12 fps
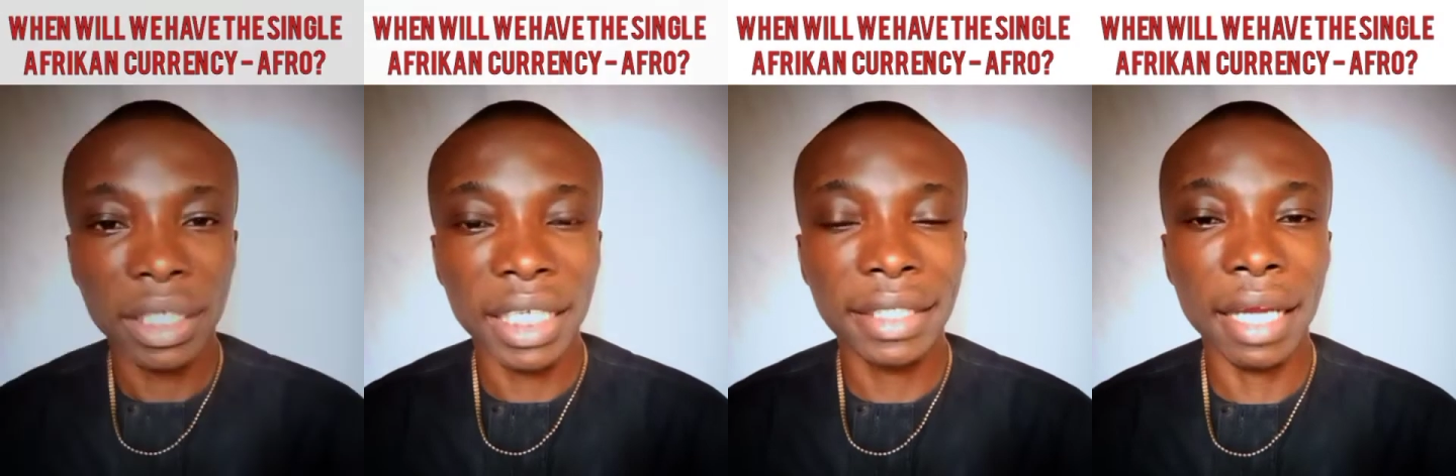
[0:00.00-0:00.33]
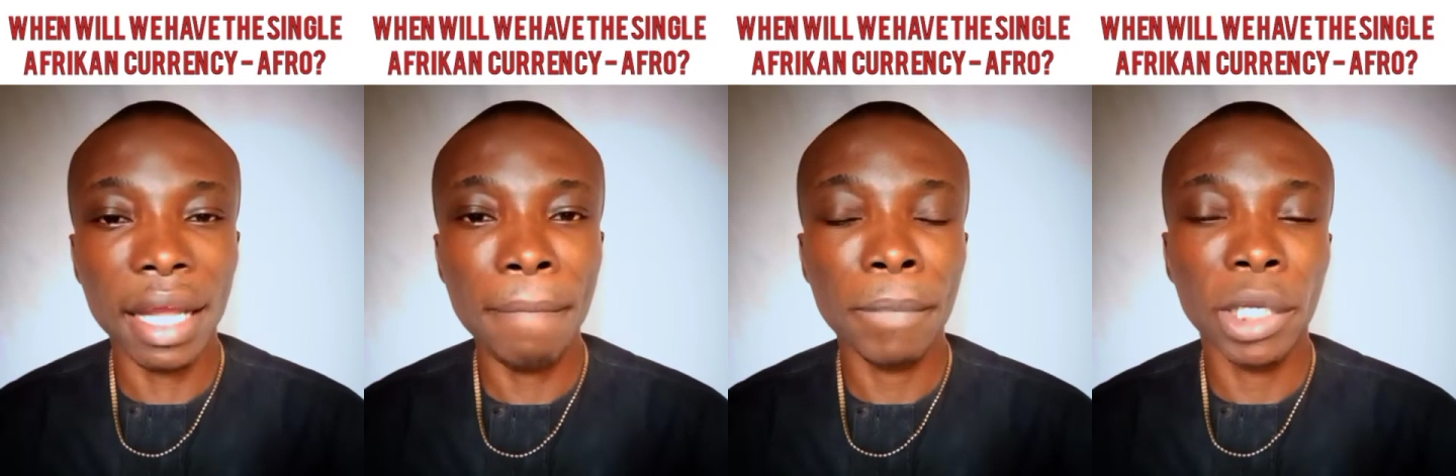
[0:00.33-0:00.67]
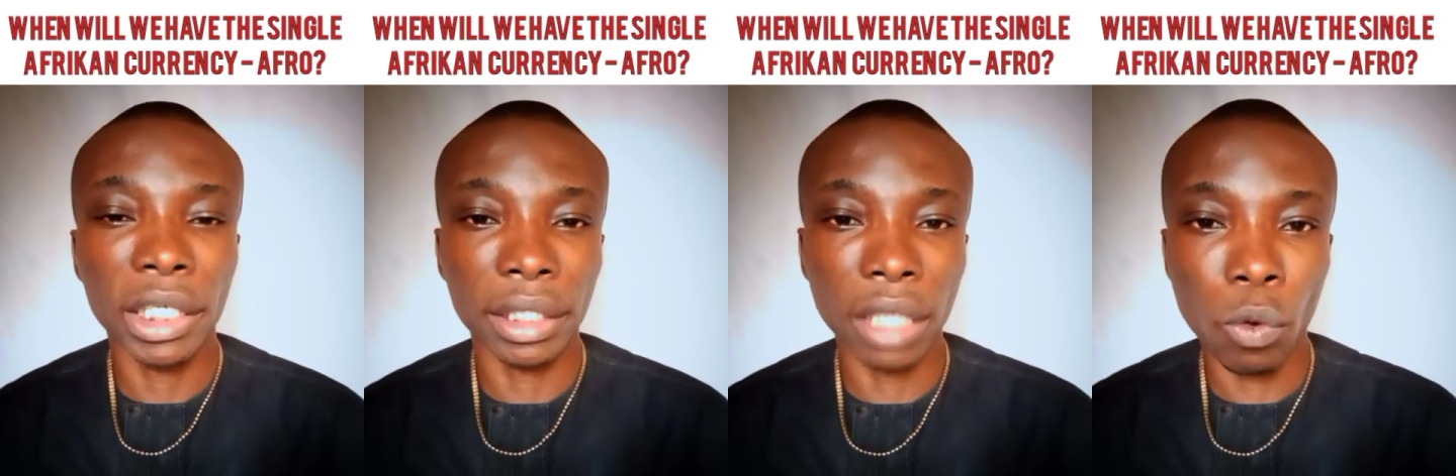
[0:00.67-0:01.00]
The time
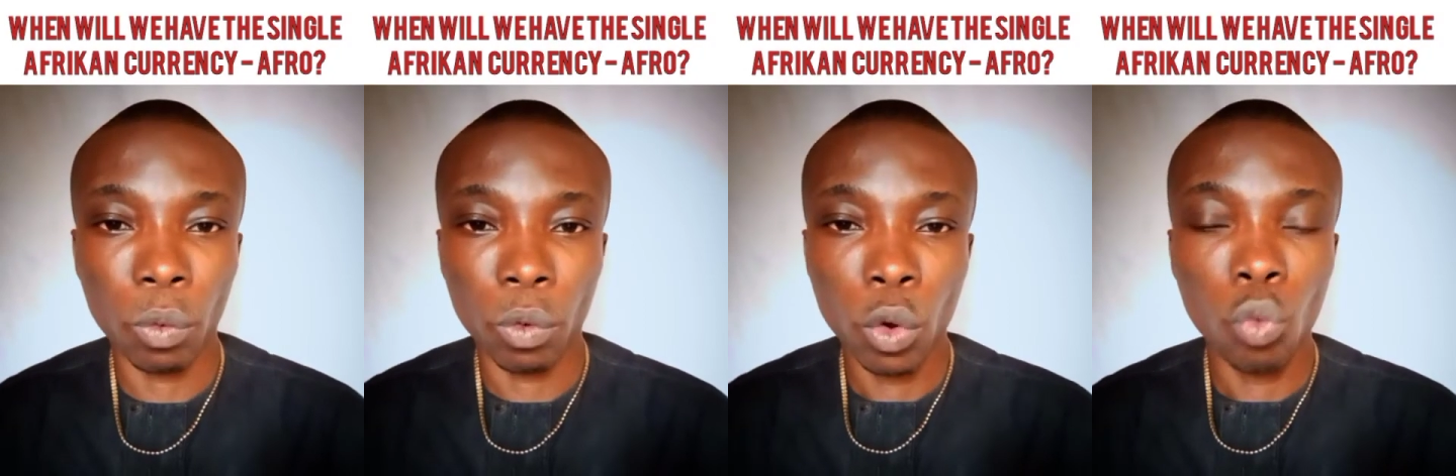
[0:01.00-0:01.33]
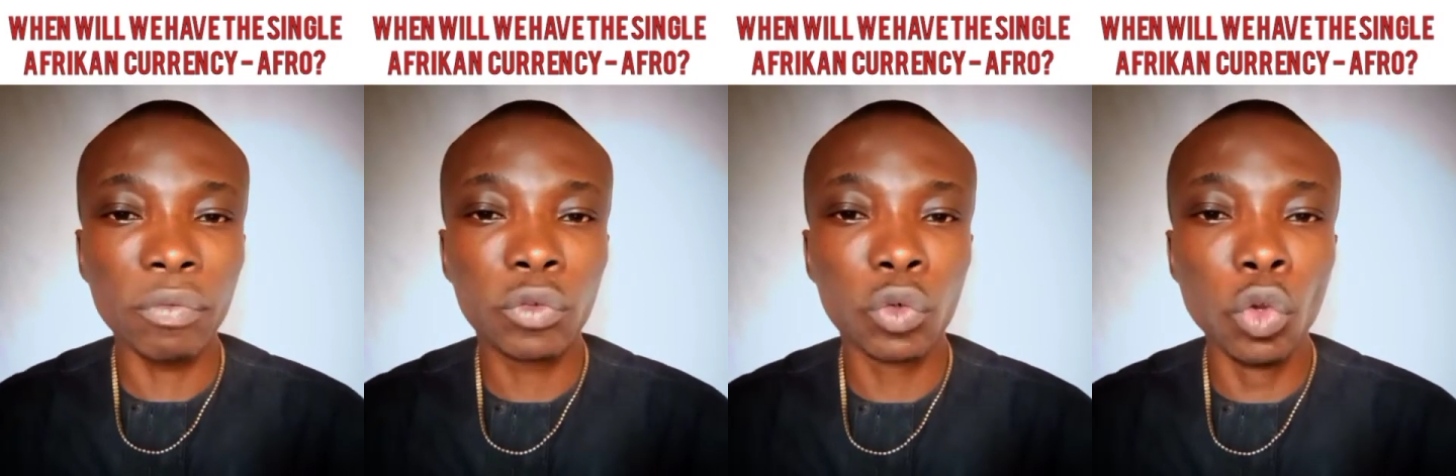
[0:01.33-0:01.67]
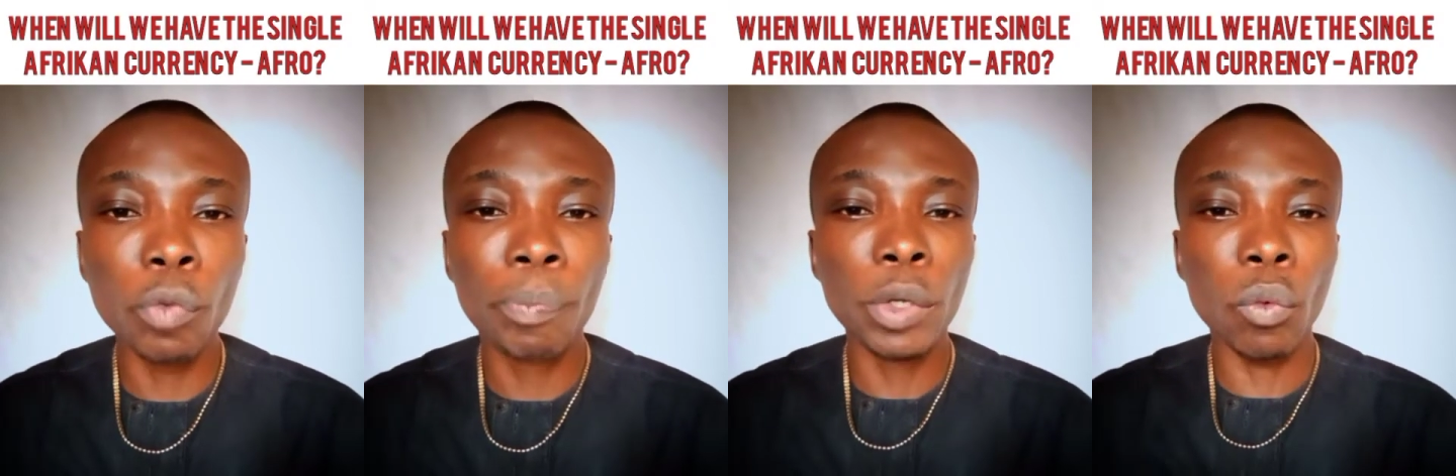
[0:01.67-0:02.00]
is now. We have to
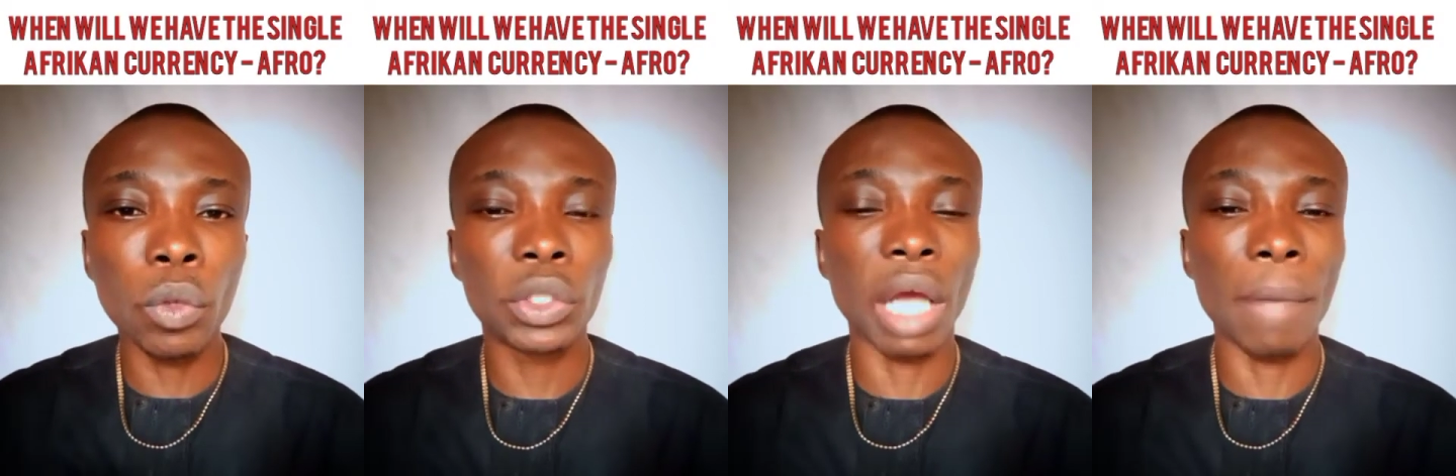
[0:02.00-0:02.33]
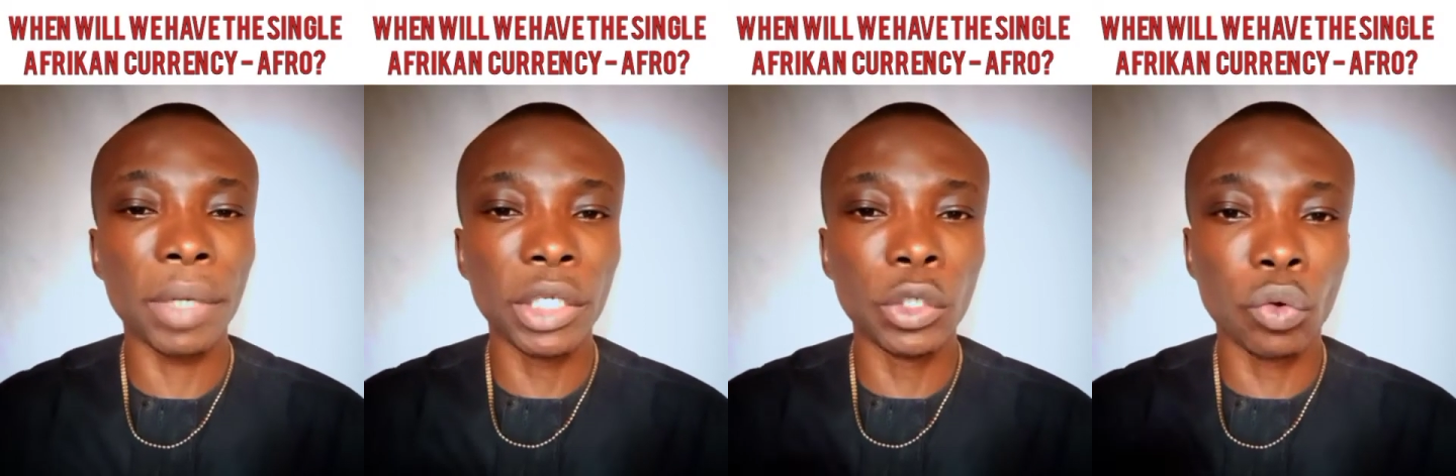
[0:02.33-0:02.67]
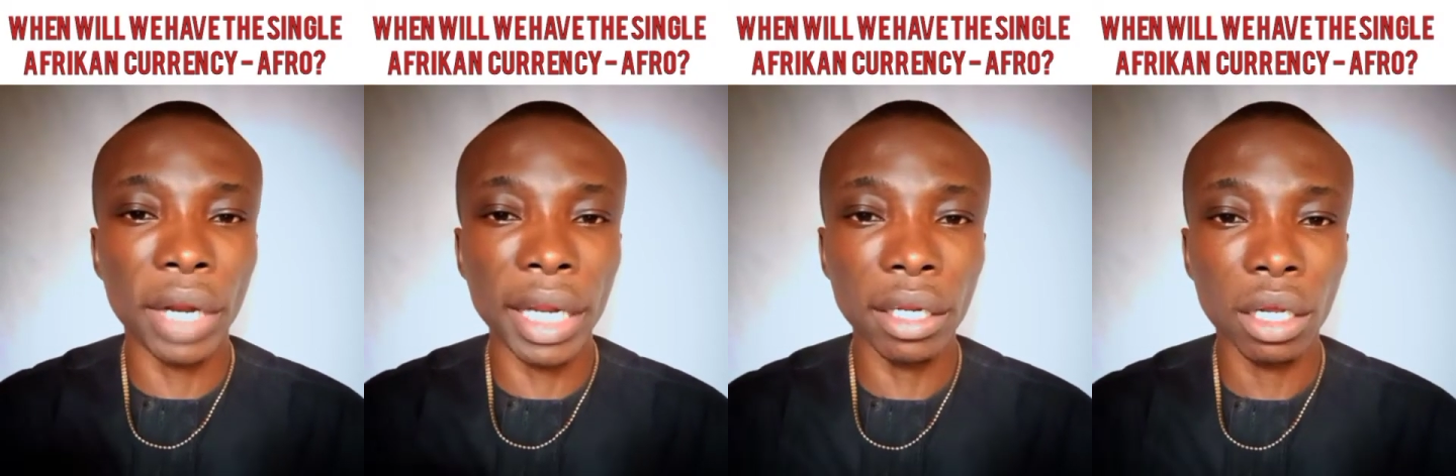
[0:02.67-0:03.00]
look beyond what is happening in
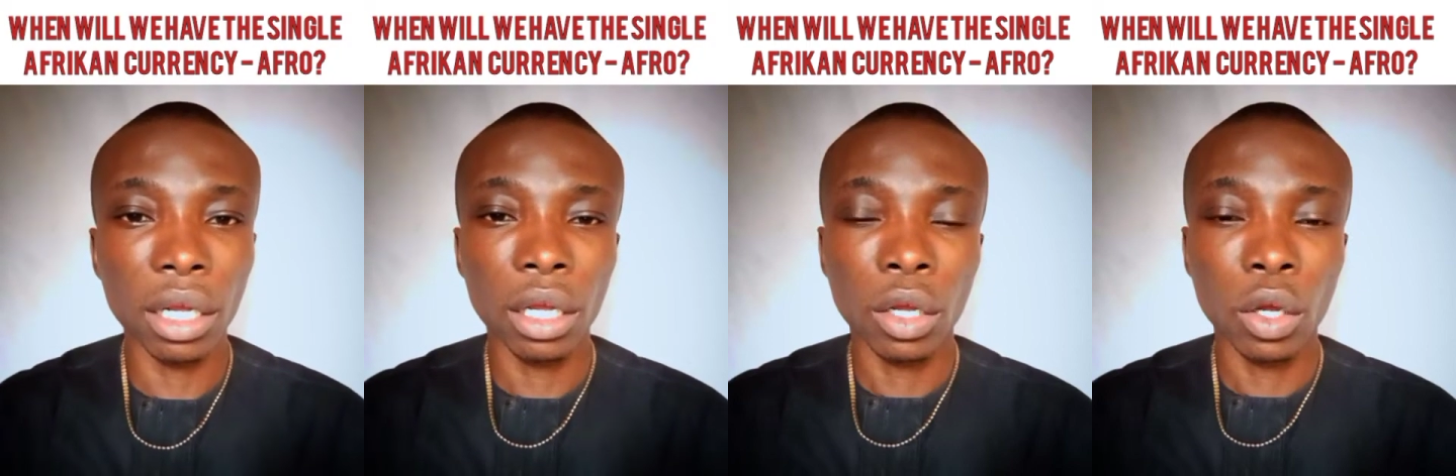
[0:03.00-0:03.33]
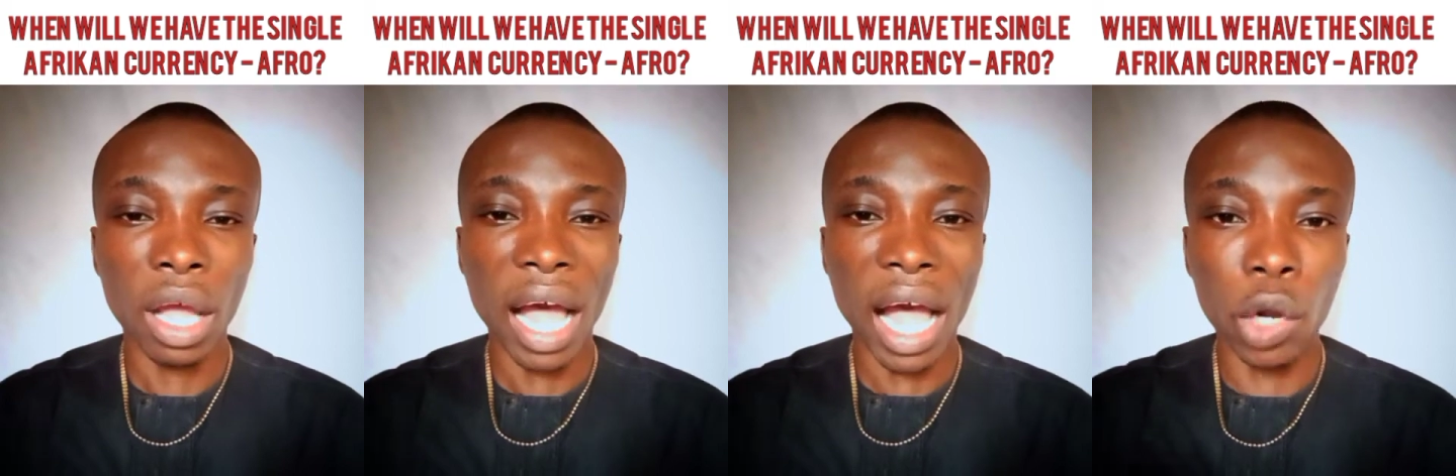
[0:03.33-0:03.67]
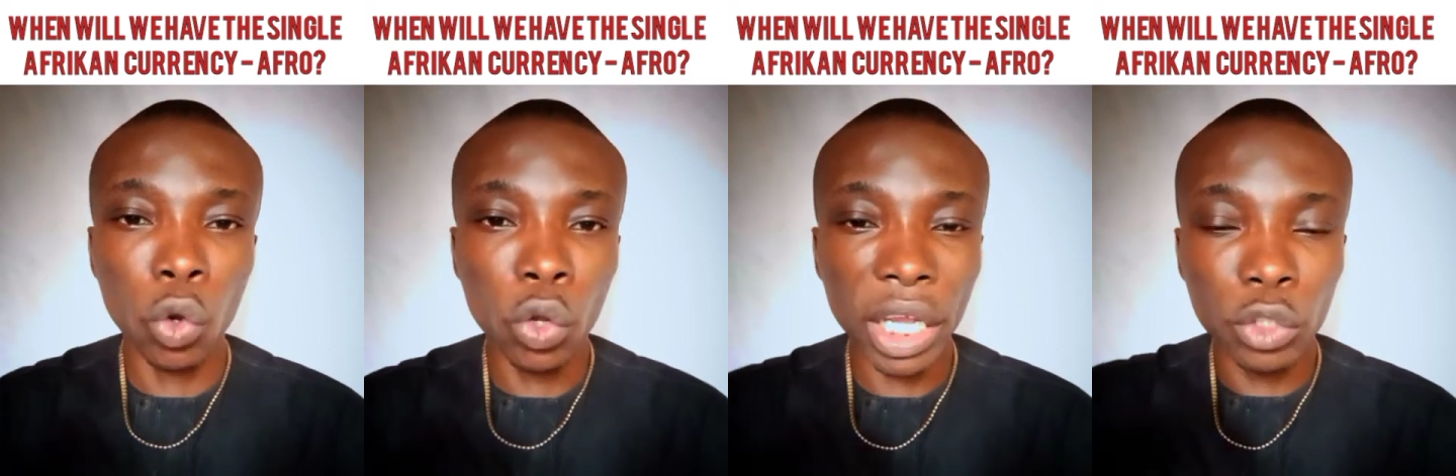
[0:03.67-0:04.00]
Ukraine
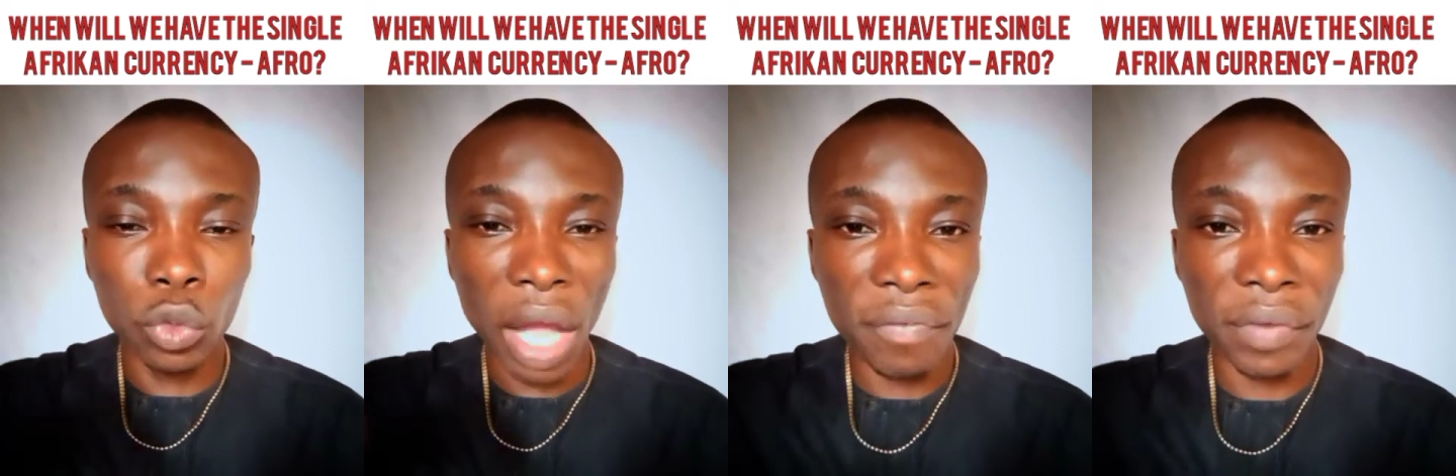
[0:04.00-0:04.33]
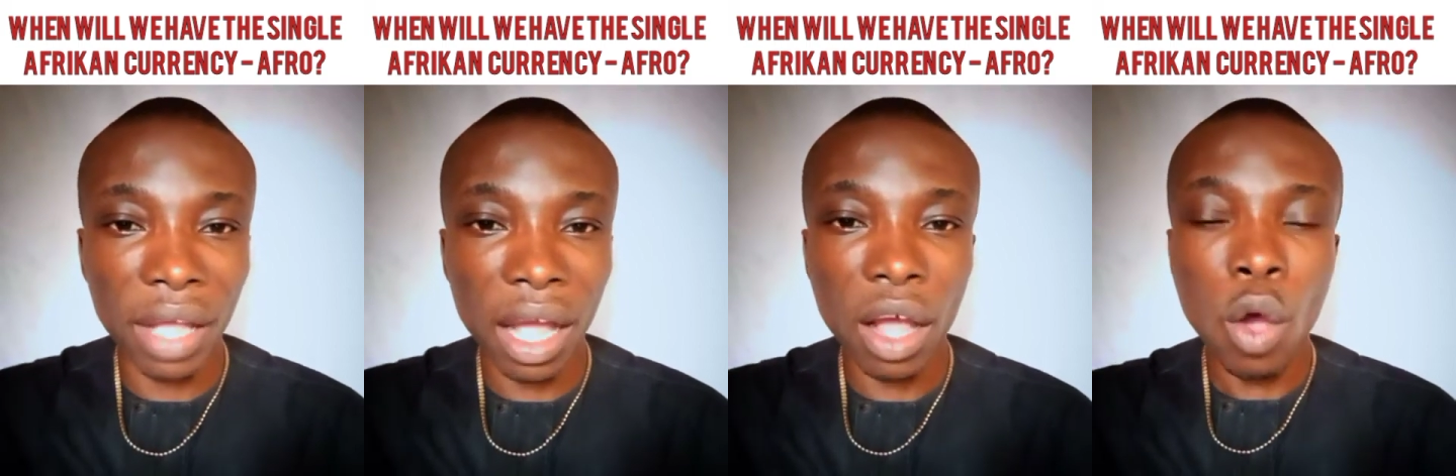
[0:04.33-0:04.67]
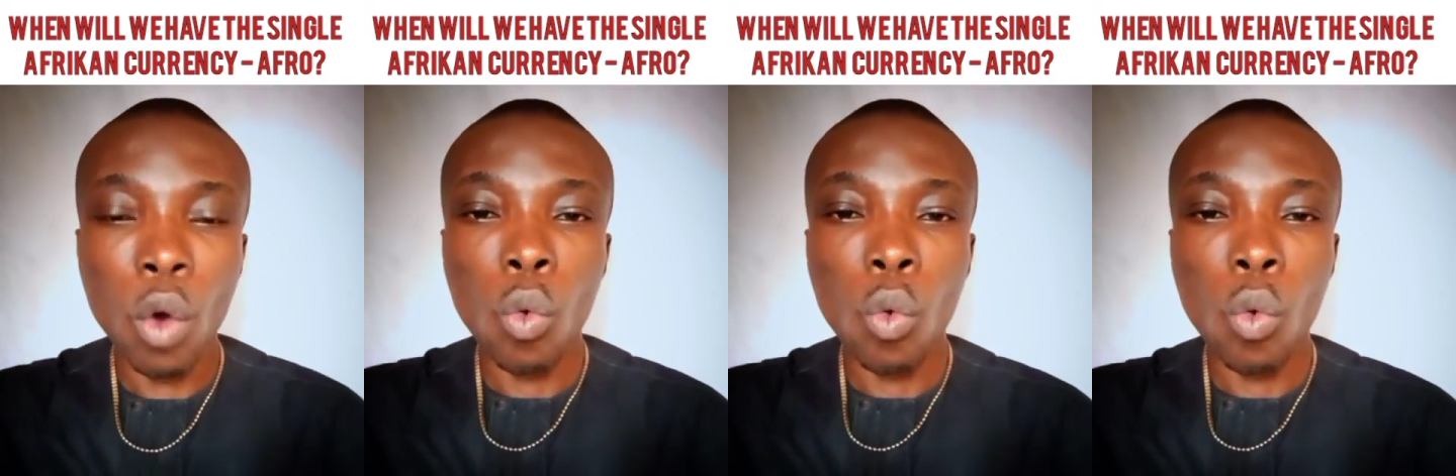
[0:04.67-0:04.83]
and look into Africa,